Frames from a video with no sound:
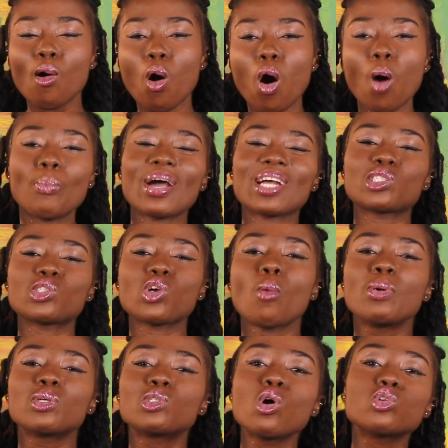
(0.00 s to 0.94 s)
or
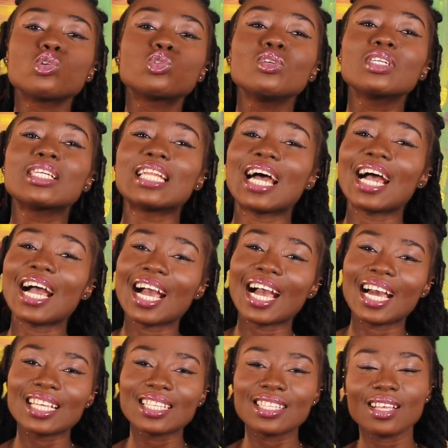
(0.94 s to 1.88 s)
patchop so soon
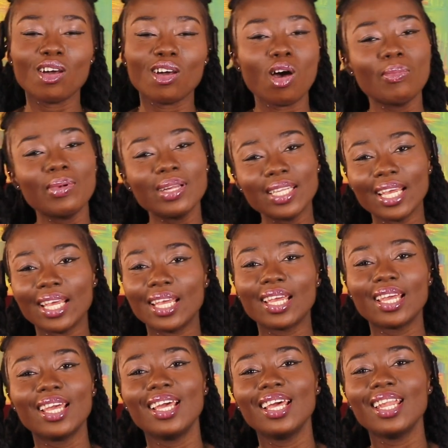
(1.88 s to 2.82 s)
enough. Obede,